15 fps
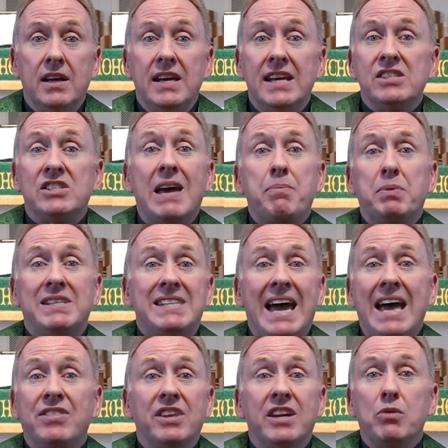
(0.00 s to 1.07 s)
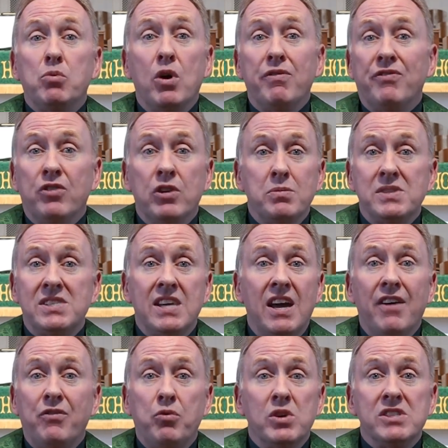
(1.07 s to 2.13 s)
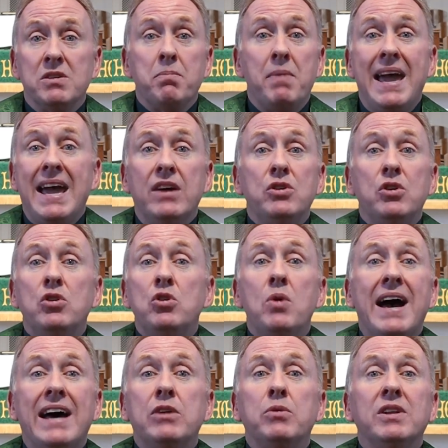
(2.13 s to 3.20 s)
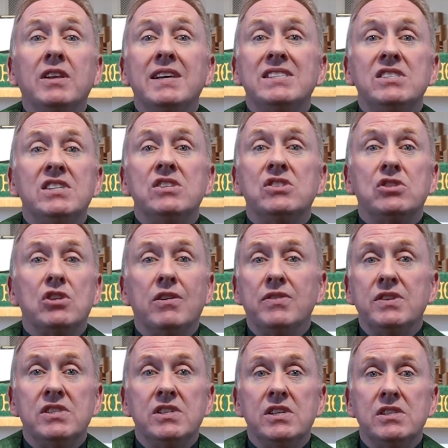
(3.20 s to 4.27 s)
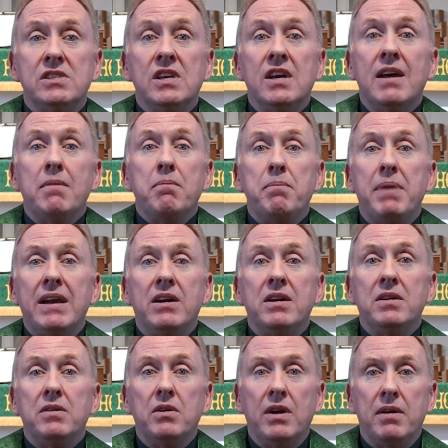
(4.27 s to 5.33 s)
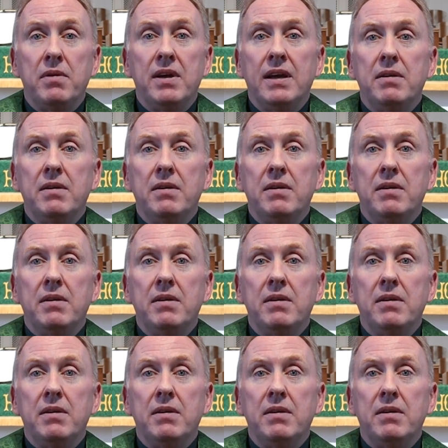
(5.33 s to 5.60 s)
His epitaph that he wrote for himself was, "A man who knew how to enlist his services better